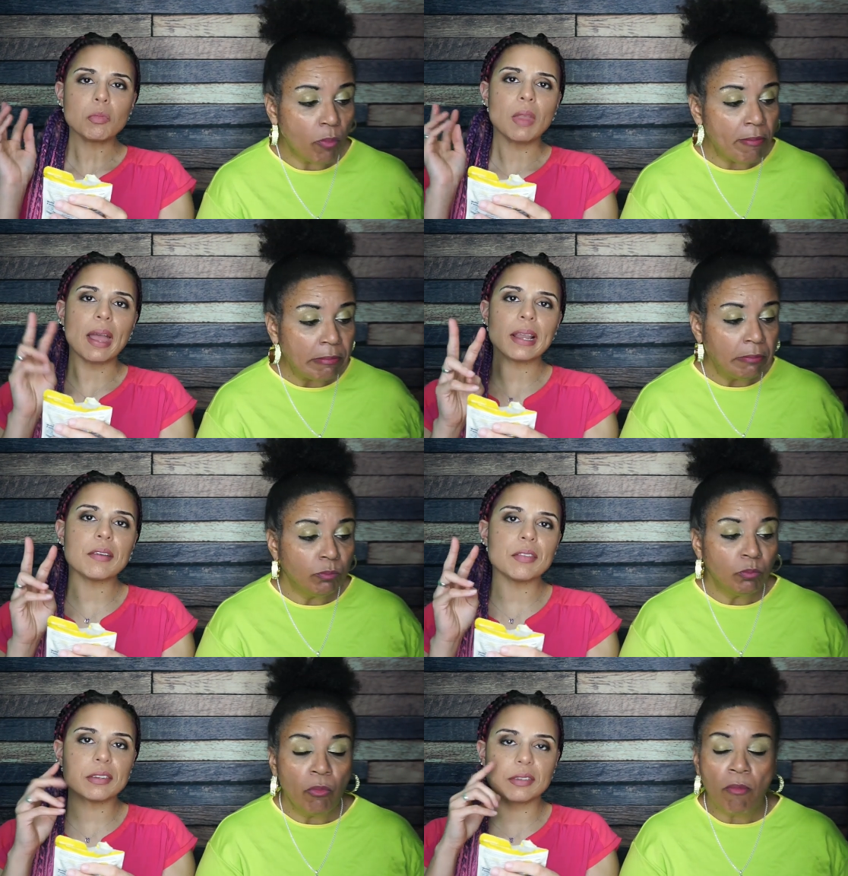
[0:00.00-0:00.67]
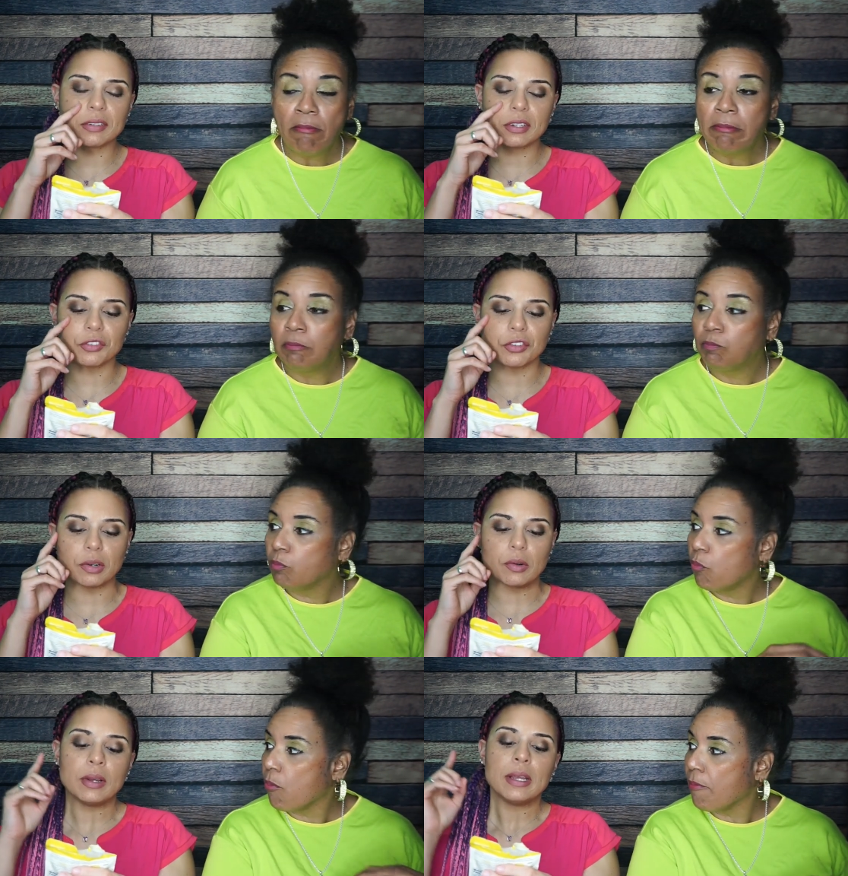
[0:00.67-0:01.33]
Speaker 1: I give these a tier
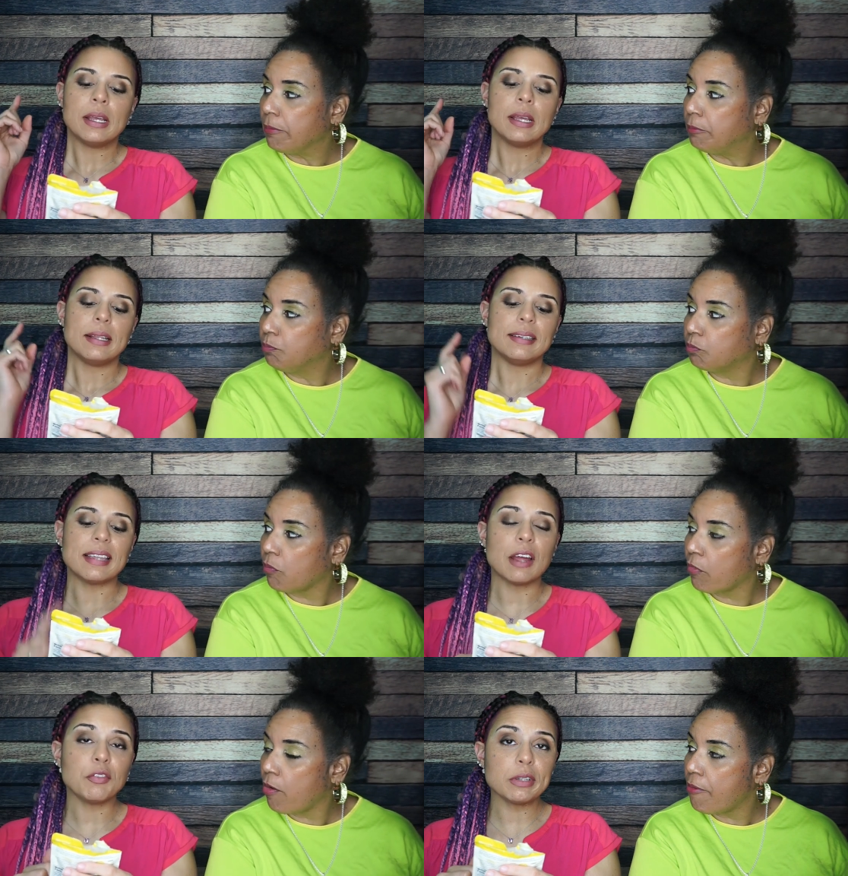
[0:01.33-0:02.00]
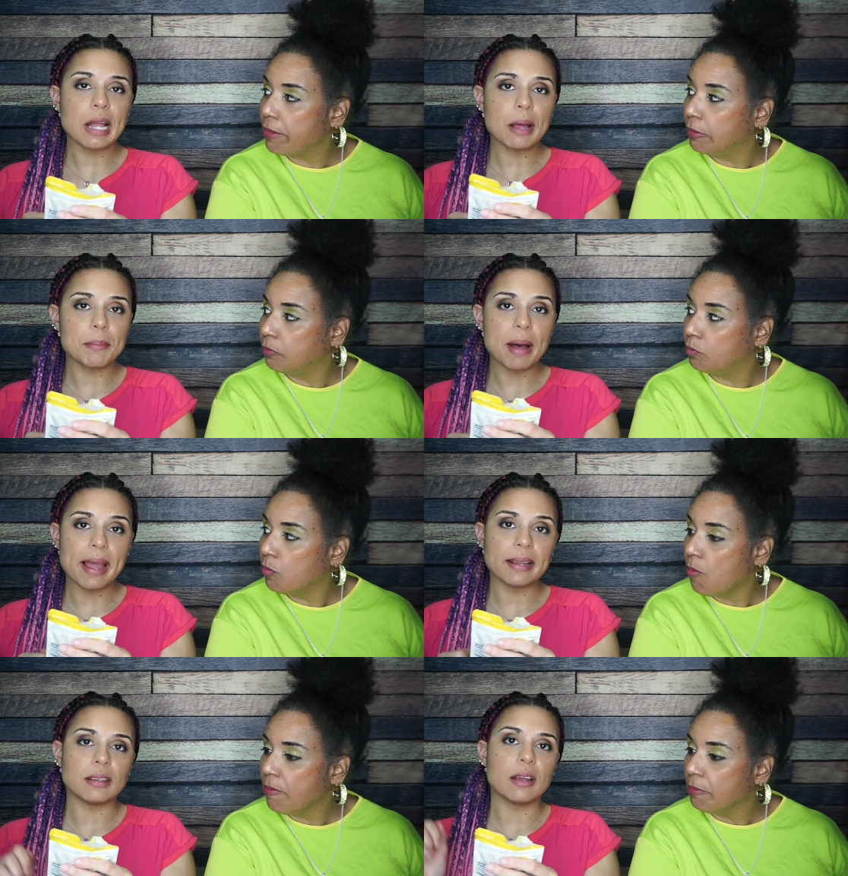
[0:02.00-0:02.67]
2. Definitely not
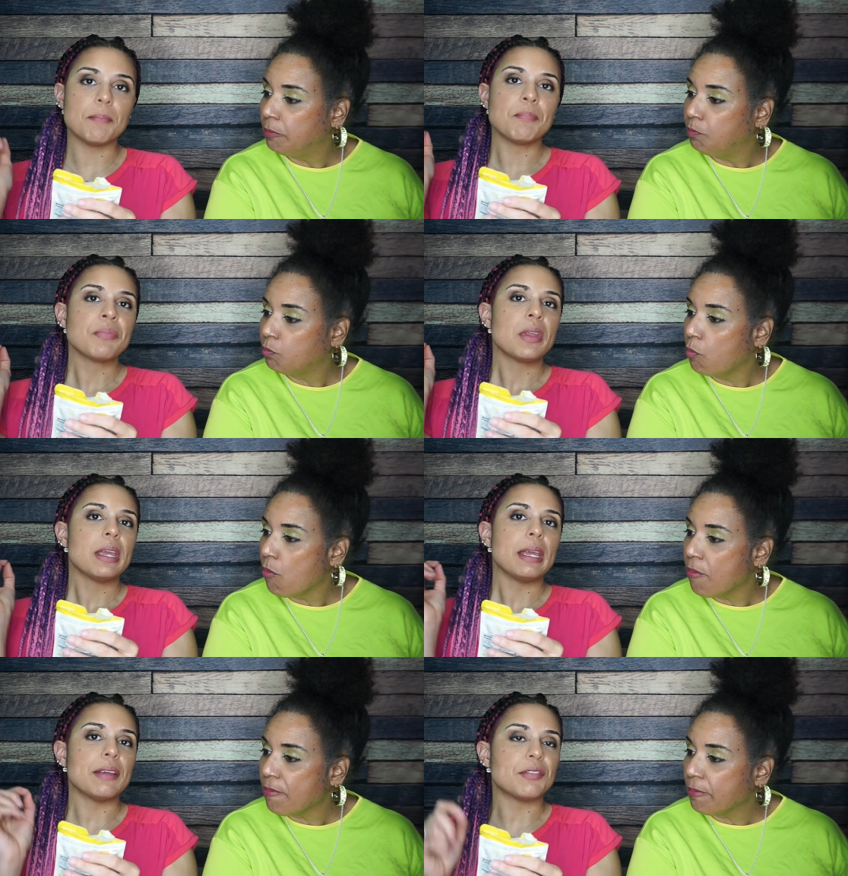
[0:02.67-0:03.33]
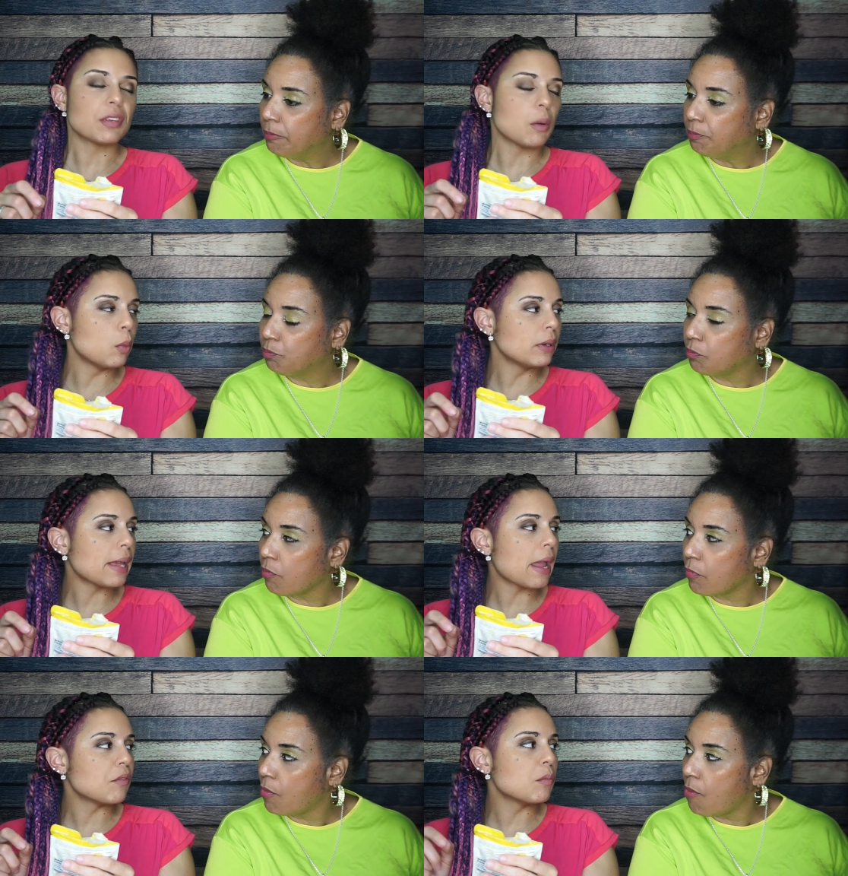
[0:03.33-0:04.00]
buying them. If
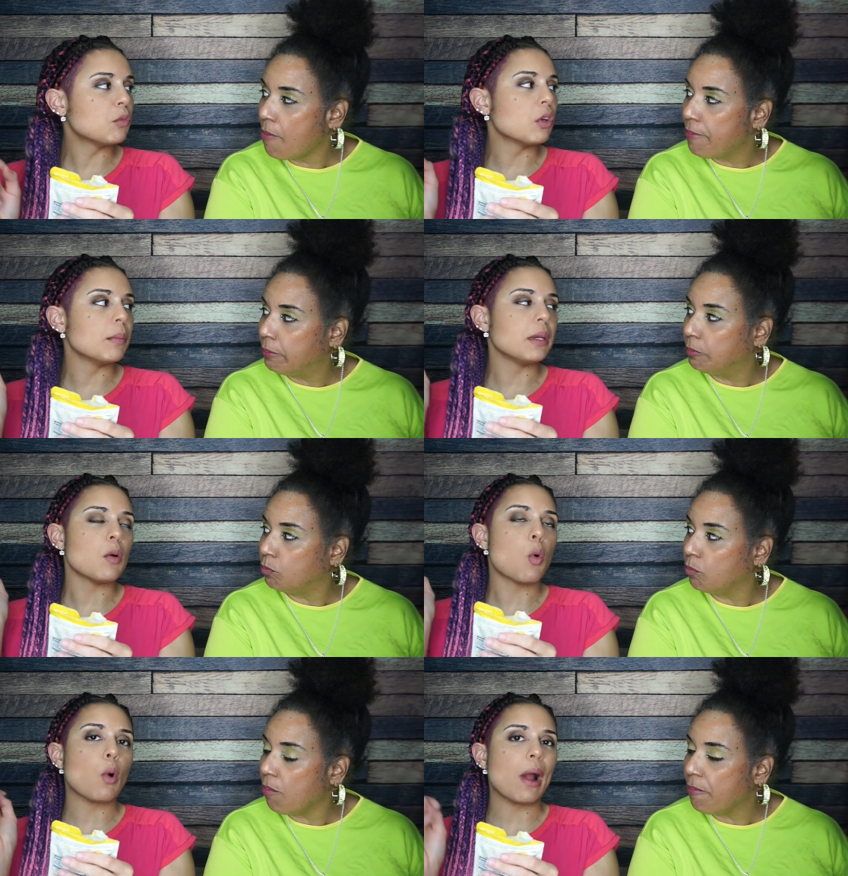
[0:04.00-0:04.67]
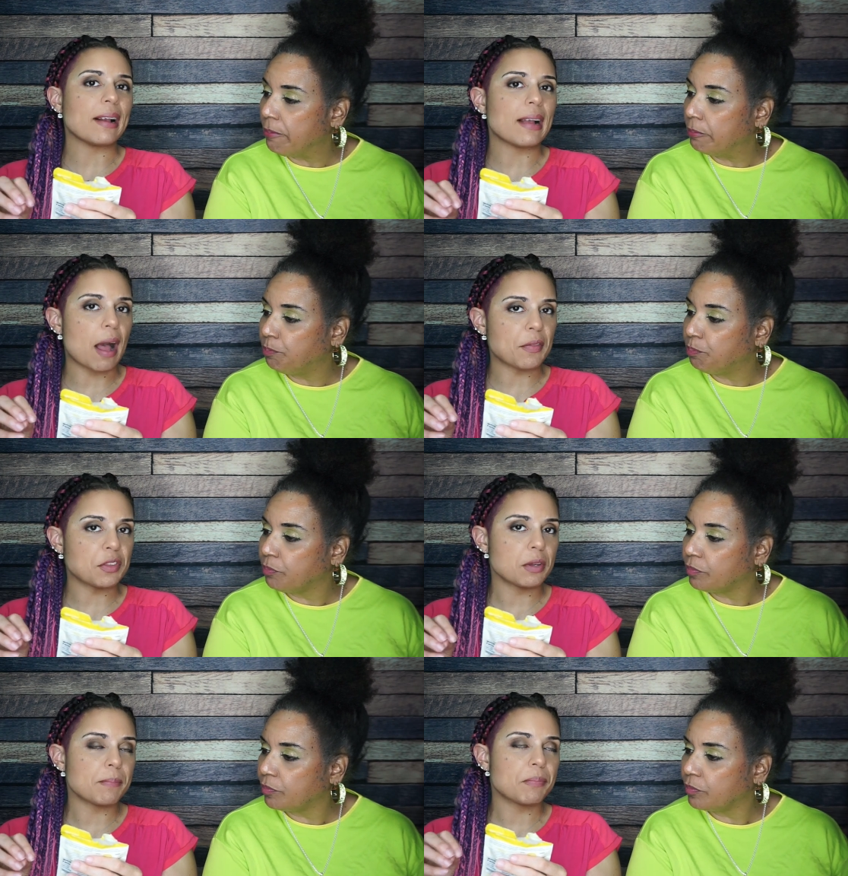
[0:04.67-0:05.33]
someone gave them to me or I
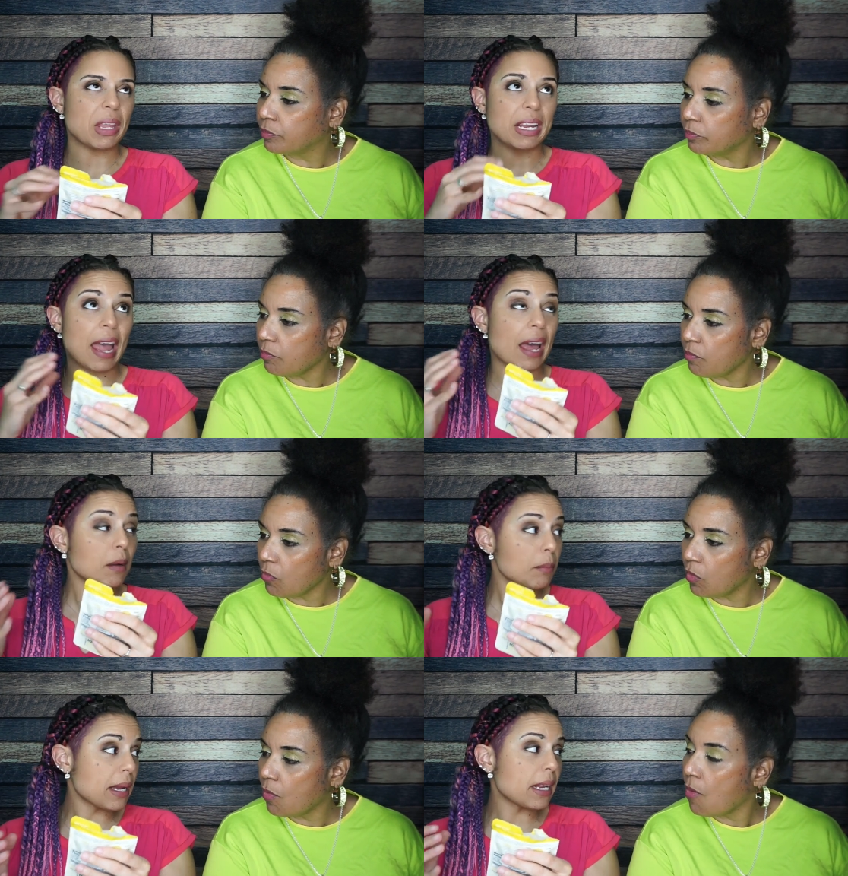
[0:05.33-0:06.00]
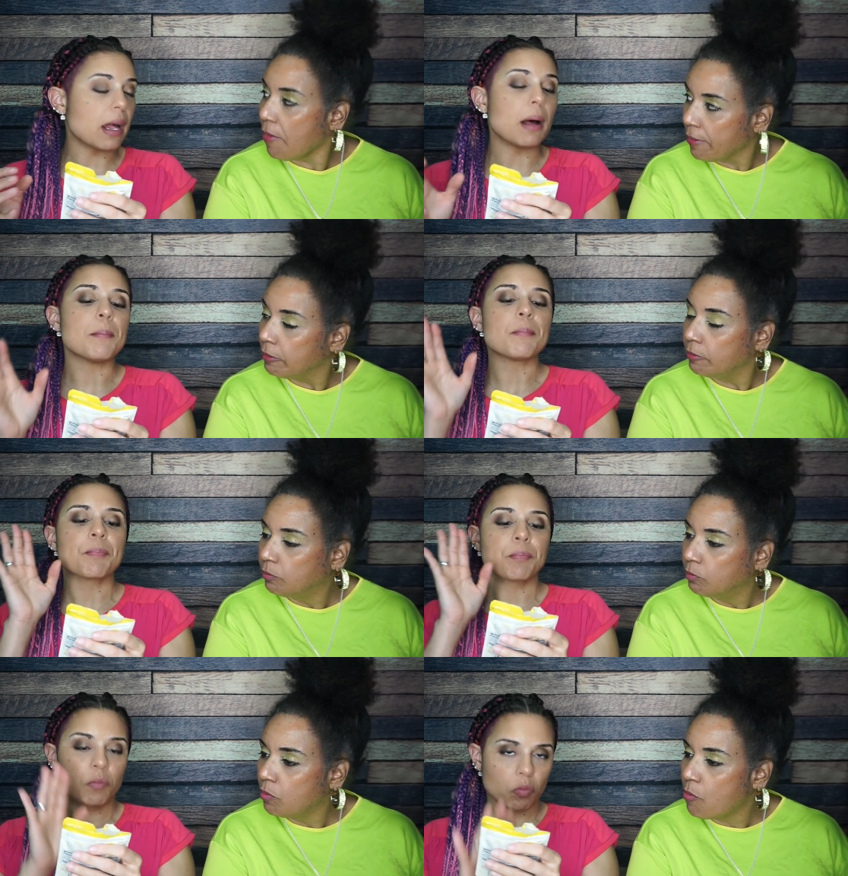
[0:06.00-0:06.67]
got them like at a meetup,
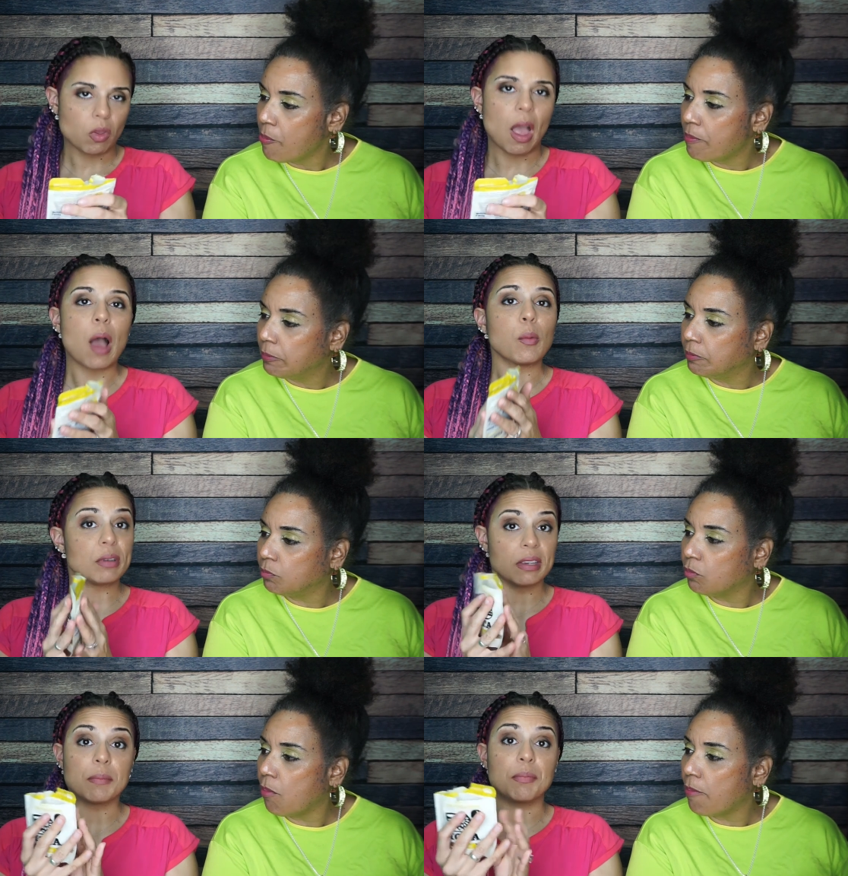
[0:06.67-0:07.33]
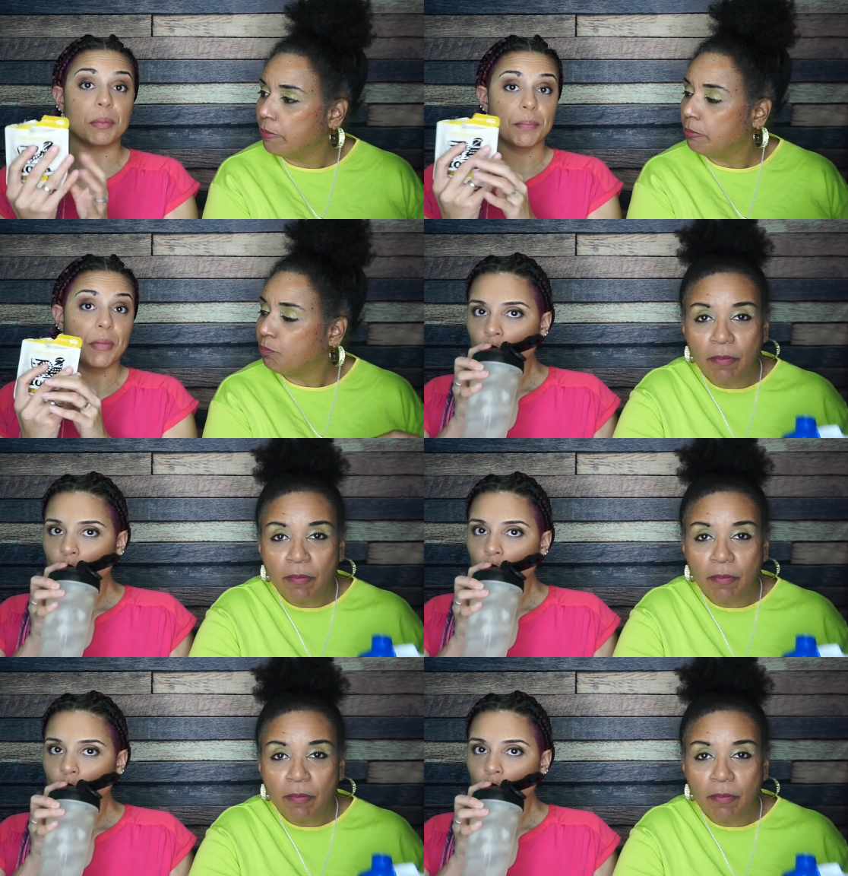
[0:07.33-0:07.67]
I would keep them.